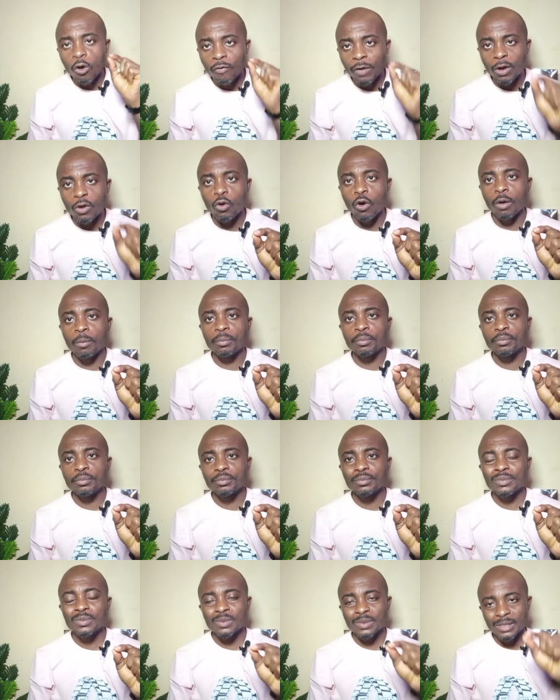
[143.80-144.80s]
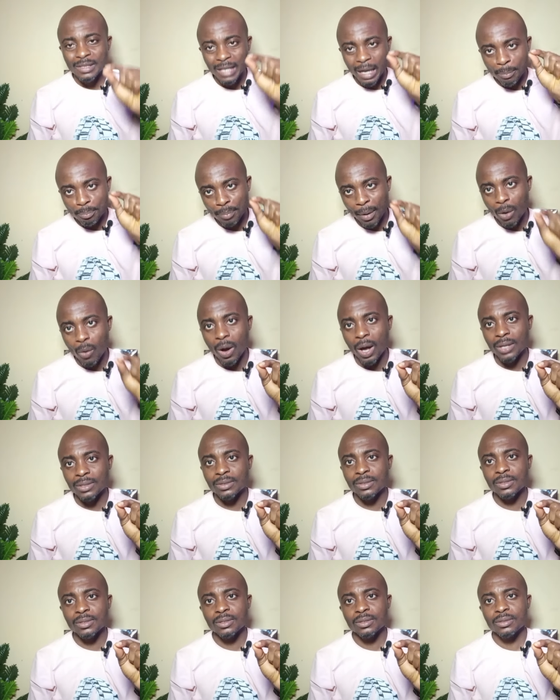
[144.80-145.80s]
overcome their
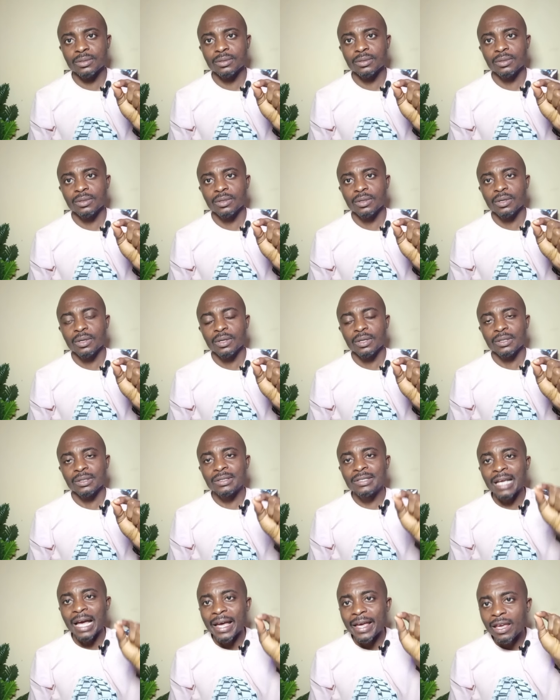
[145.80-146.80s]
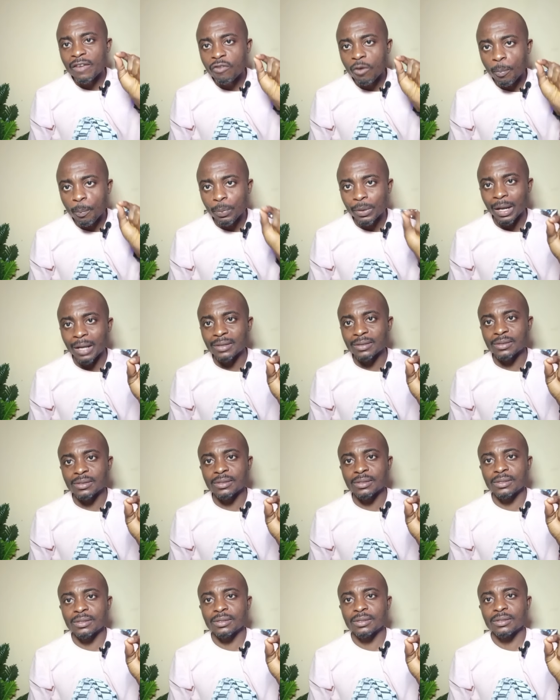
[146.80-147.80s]
powers their evil
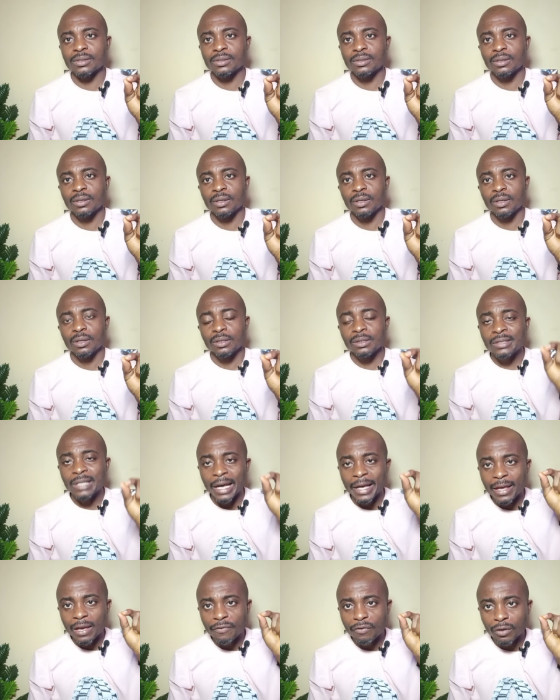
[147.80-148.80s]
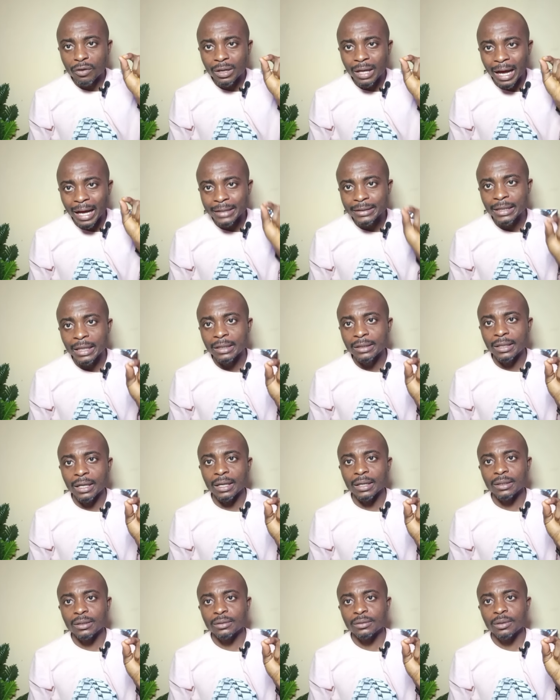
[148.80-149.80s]
plans, their evil
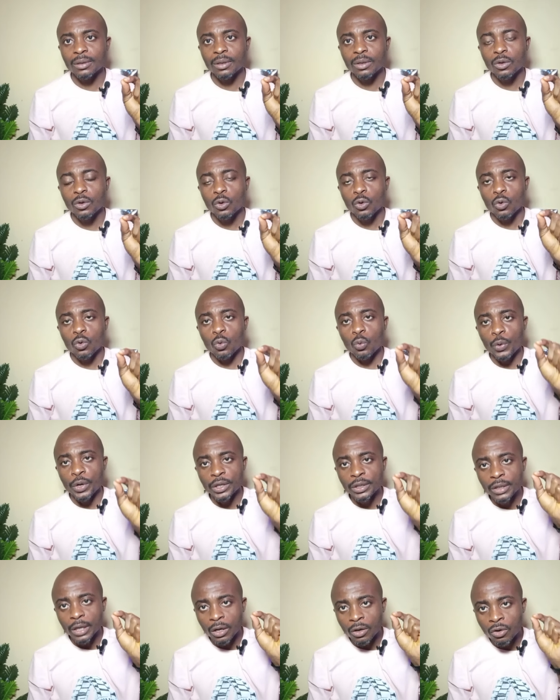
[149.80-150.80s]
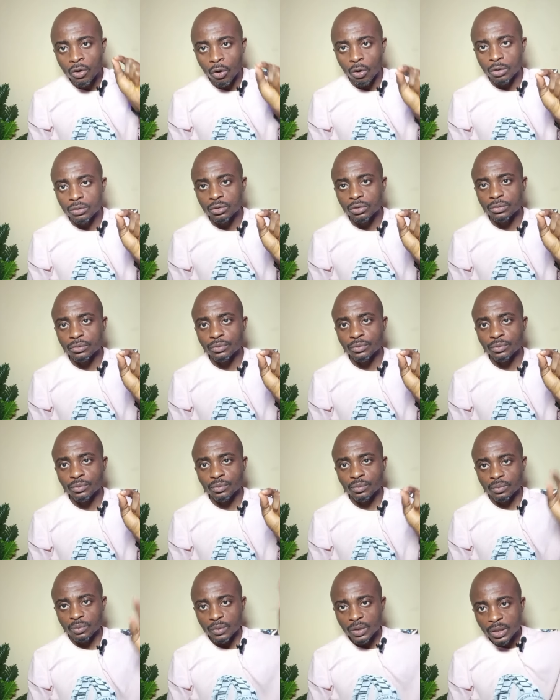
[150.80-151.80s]
agenda with the God
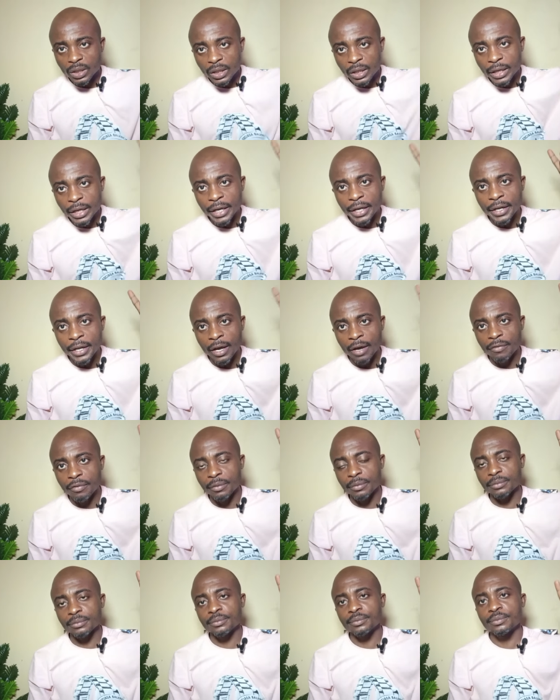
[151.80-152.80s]
in heaven,